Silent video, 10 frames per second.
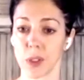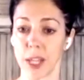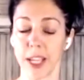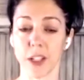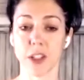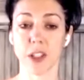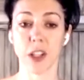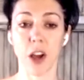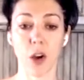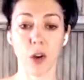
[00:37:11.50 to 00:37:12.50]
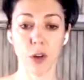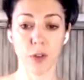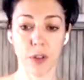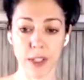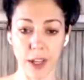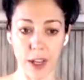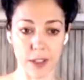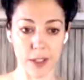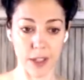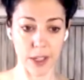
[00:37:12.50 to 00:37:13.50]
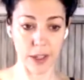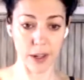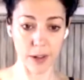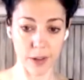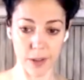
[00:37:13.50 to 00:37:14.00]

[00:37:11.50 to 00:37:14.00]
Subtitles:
Take a slow vinyasa here.